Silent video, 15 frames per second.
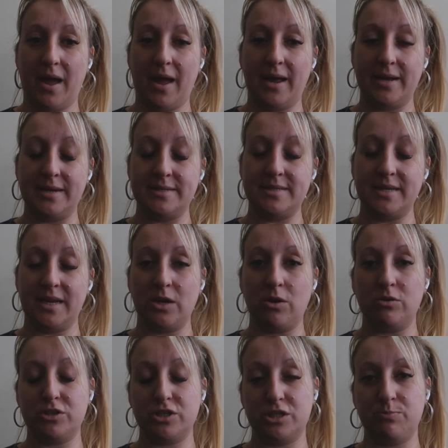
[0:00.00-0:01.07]
And it
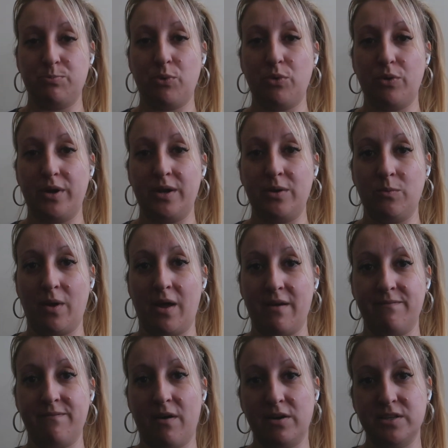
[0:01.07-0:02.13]
got to the point
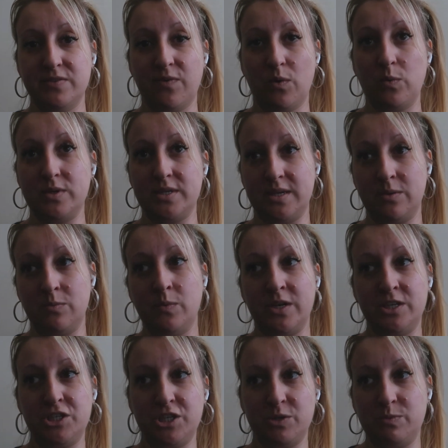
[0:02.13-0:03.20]
where, fast forwarding,
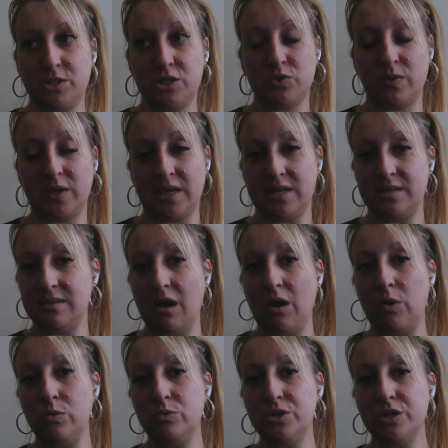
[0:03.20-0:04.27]
when she was 3 years
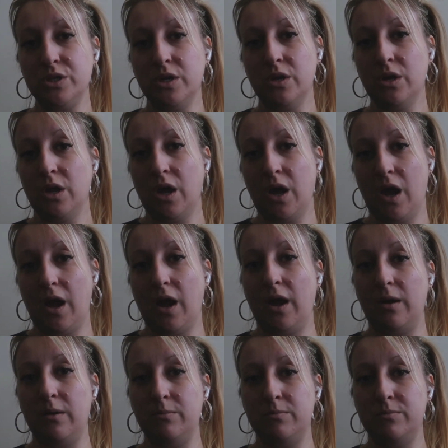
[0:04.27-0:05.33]
old,
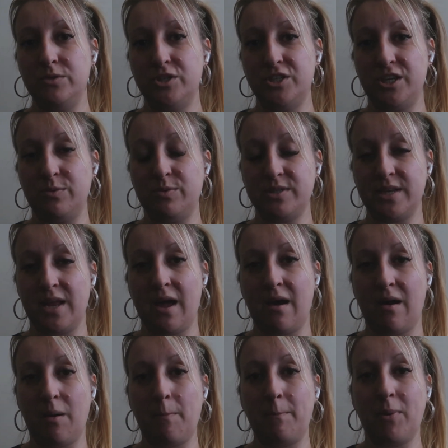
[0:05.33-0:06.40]
she was
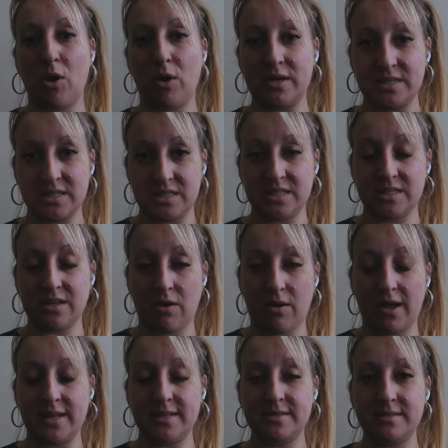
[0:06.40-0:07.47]
now blind at the
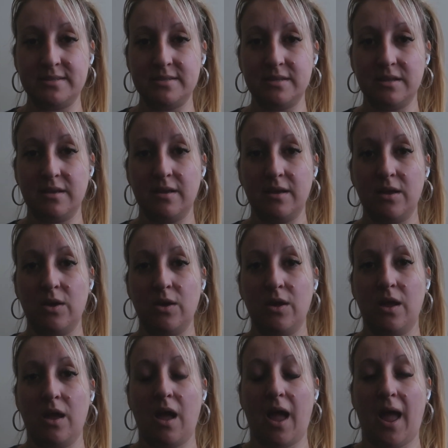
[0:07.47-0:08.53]
sides,
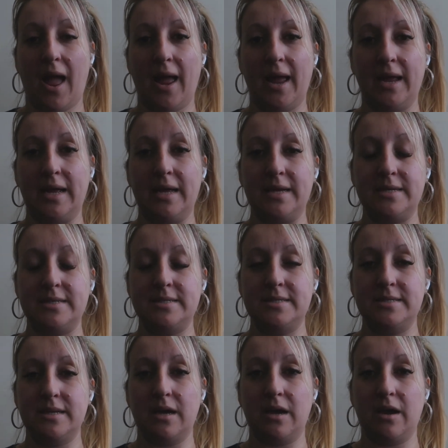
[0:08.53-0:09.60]

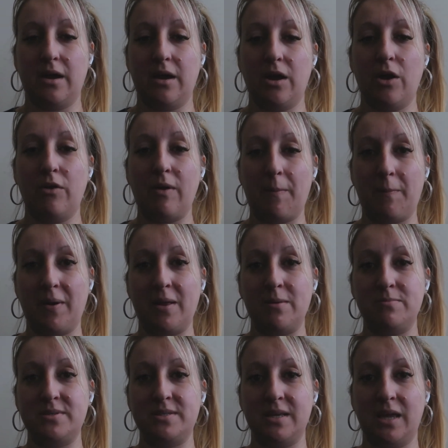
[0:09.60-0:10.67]
and her
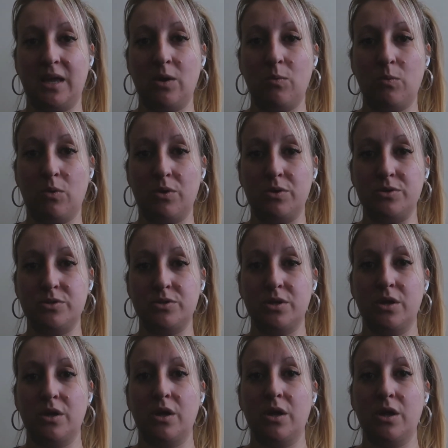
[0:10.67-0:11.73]
epilepsy was
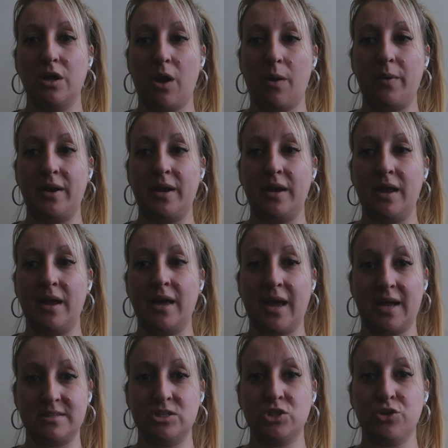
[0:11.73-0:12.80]
going
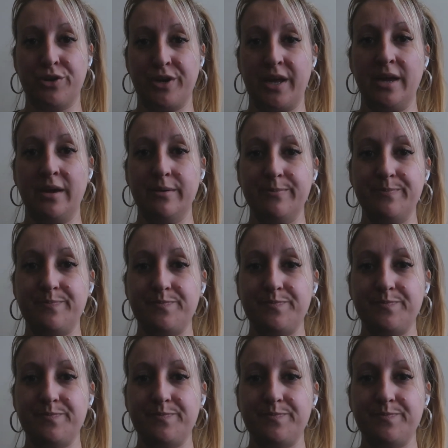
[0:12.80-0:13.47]
catatonic,